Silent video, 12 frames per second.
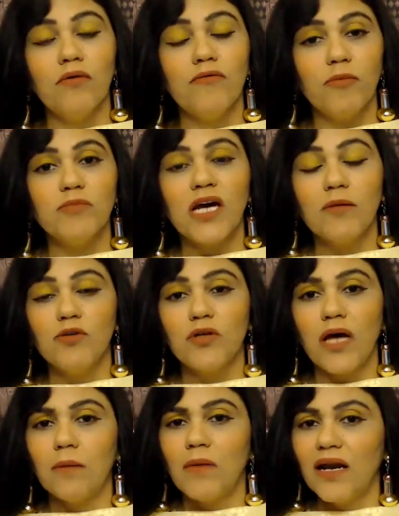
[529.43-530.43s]
from time to
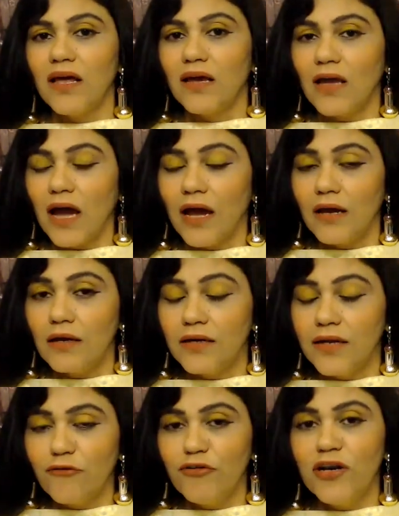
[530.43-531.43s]
time, and I
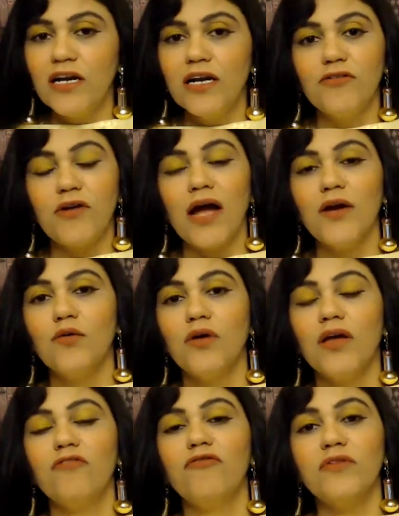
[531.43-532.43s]
definitely try to
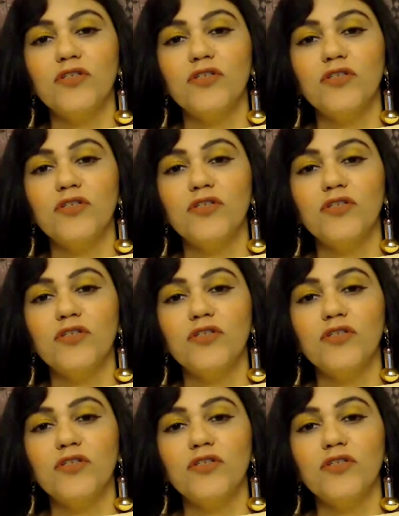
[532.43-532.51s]
give